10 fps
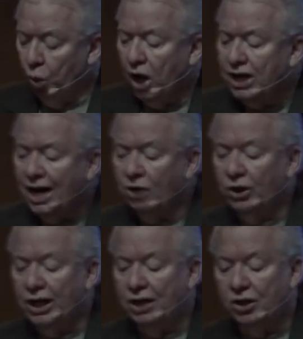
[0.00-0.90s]
walk
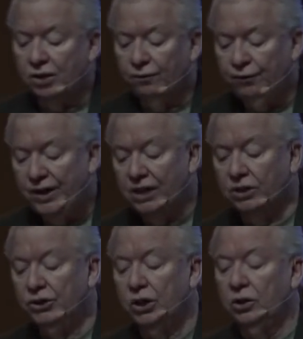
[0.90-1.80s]
out into the
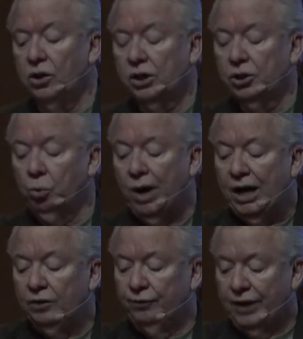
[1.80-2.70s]
fields and look at the
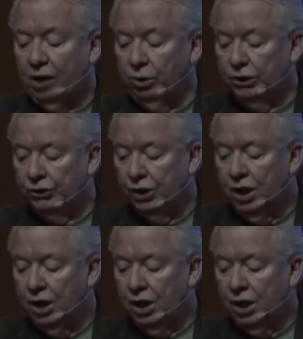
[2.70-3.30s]
wildflowers.